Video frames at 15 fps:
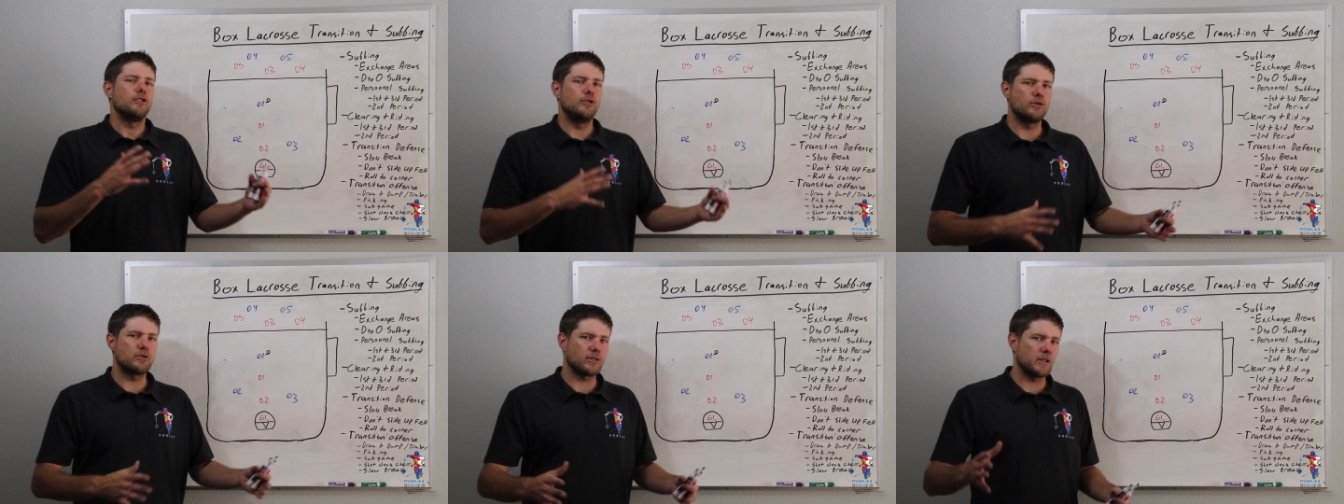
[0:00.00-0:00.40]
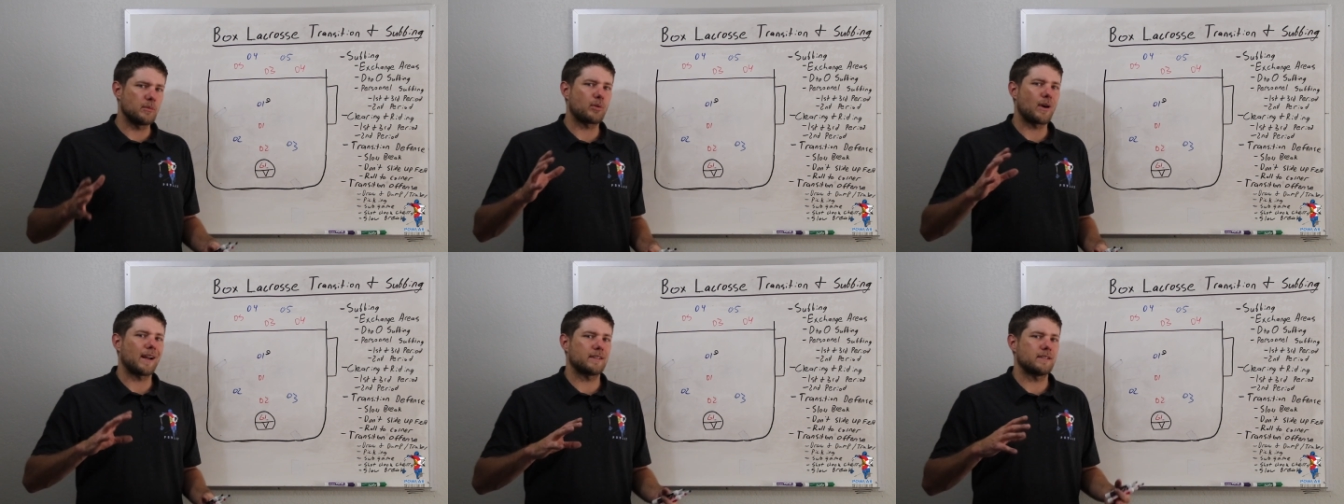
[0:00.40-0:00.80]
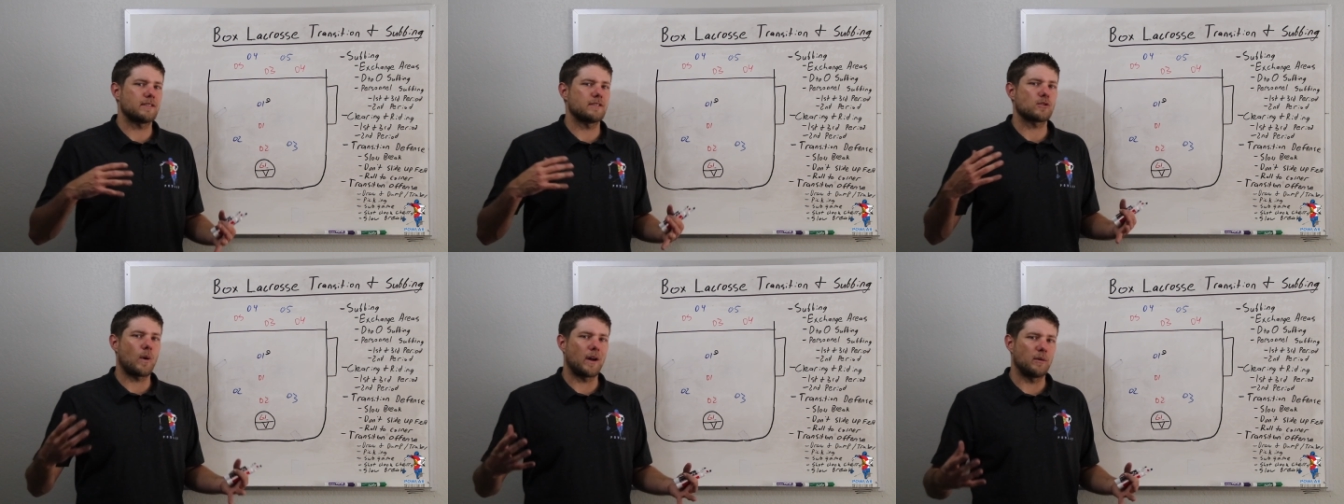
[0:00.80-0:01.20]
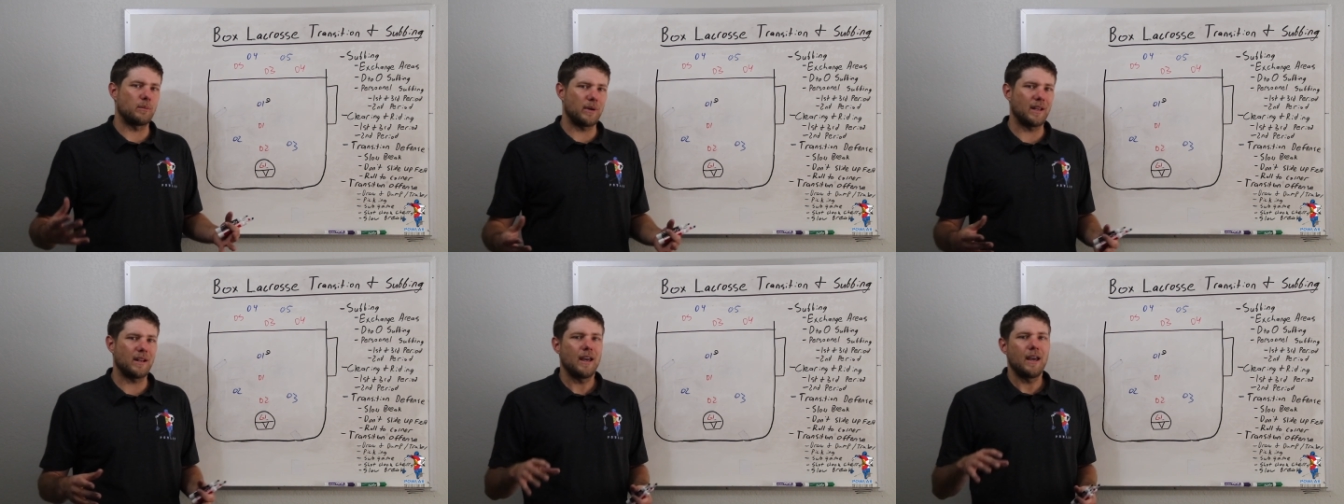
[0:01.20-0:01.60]
usually practices quite a
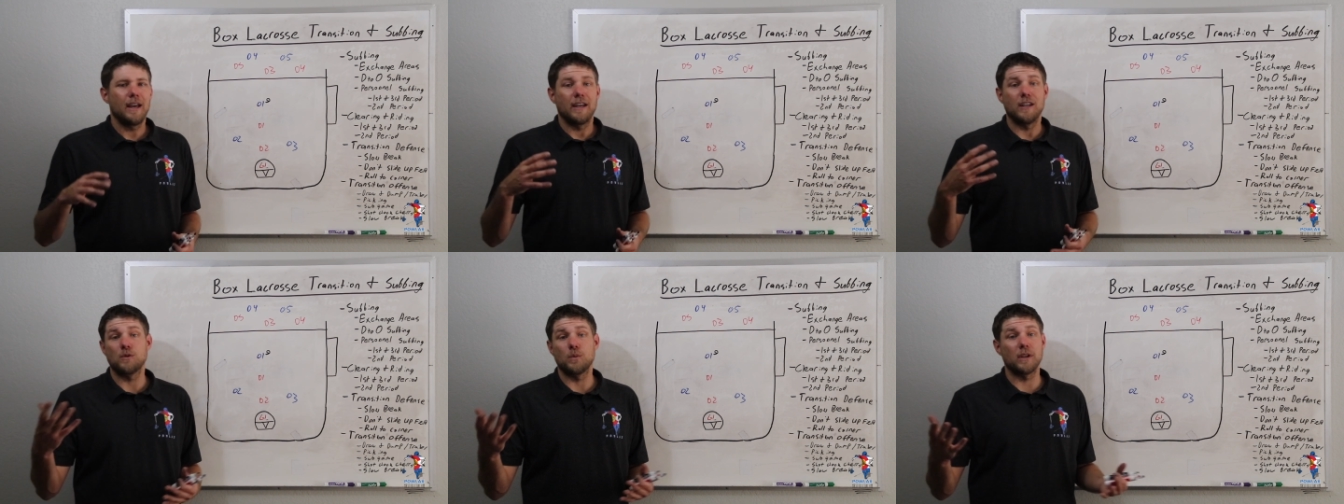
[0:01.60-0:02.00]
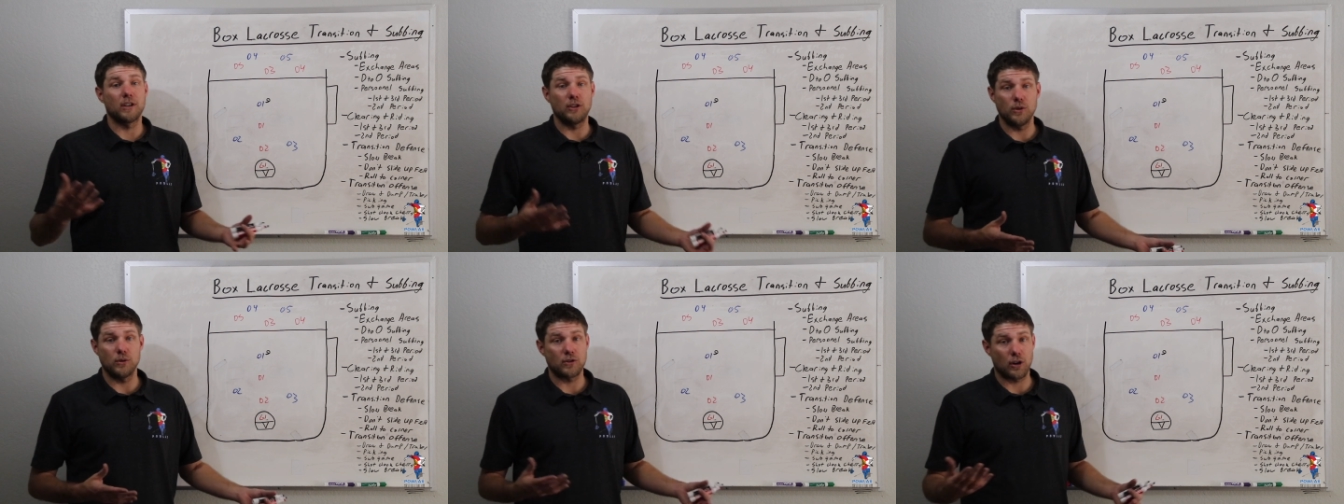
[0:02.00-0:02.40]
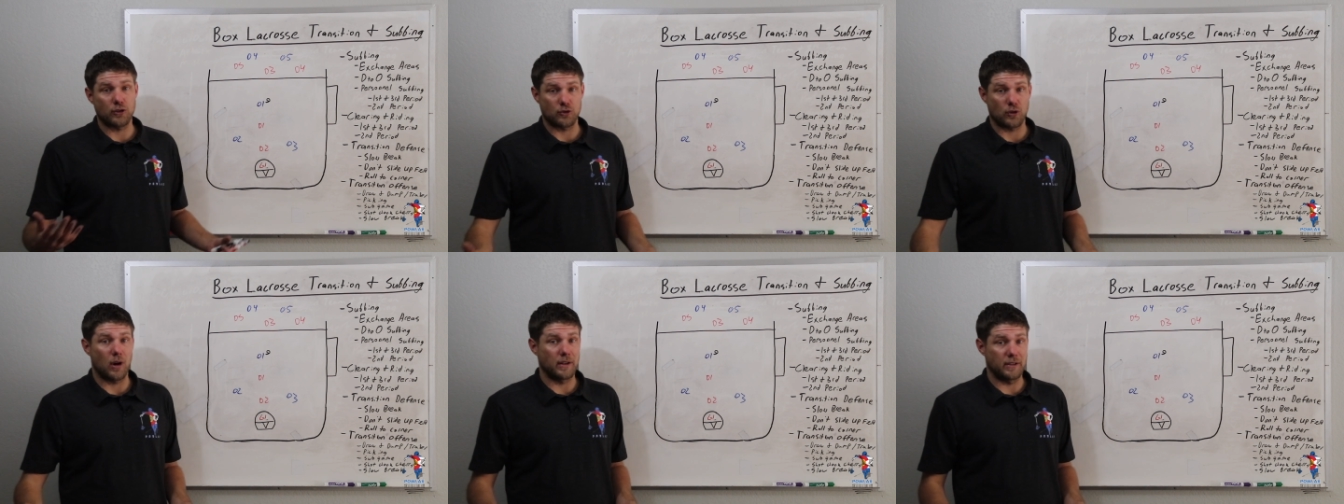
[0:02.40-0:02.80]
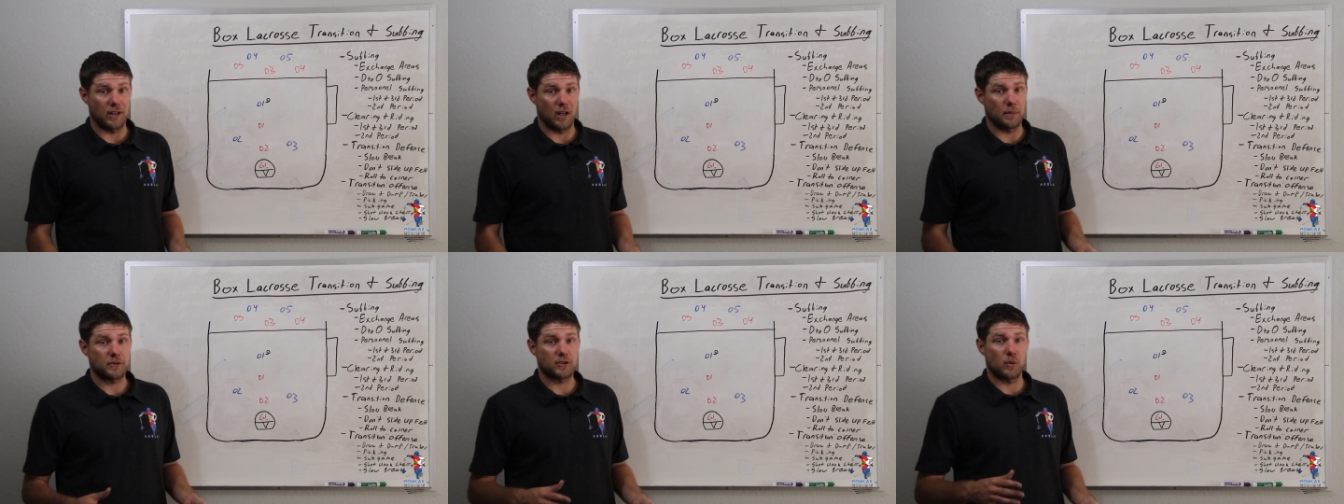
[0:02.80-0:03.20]
bit, is we can use our draw and dump.